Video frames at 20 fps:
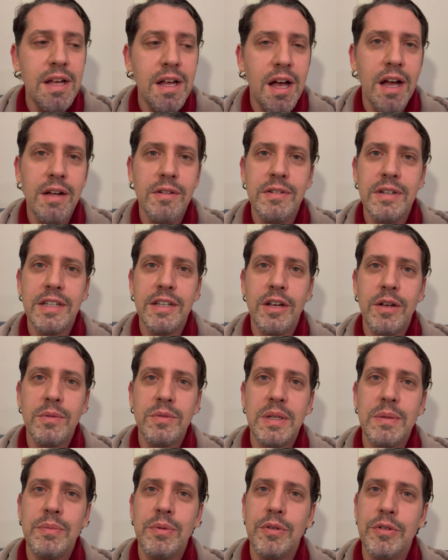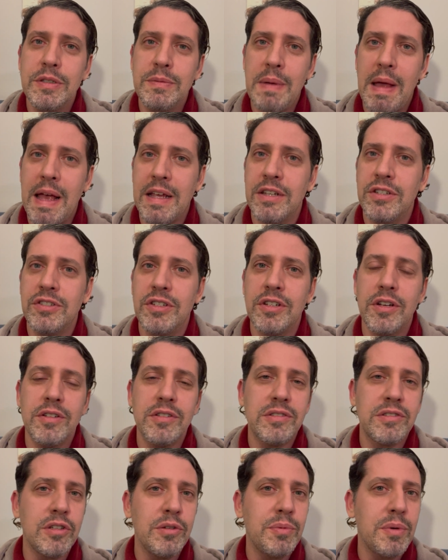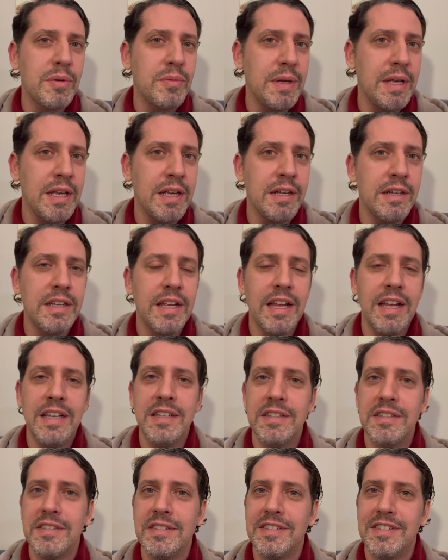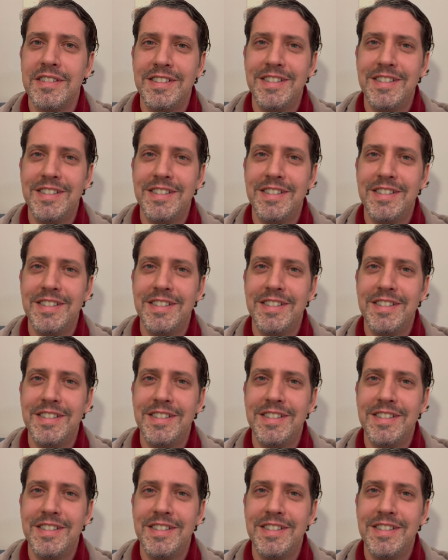I really hope she pulls back and she goes super weird and